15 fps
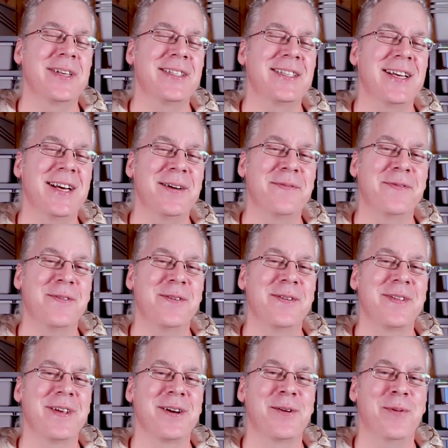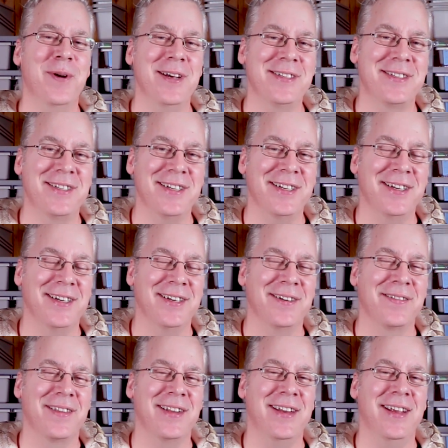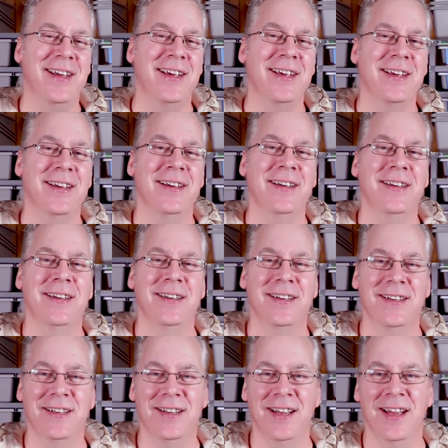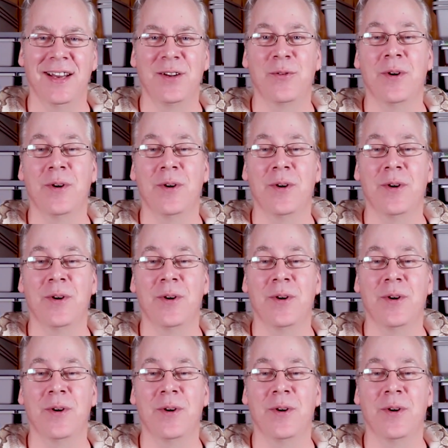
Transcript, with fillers: it is time for the question of the day. And